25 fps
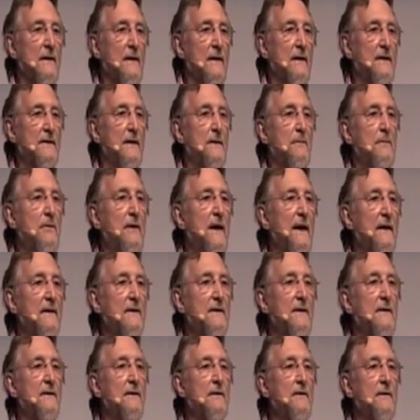at a
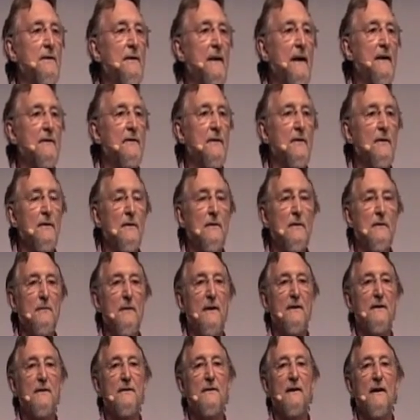practical level,
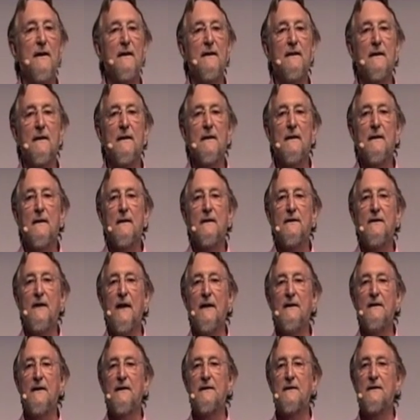almost like
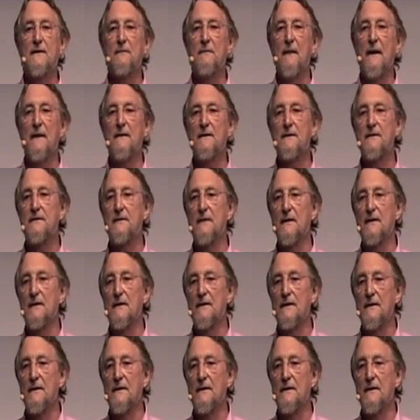tennis match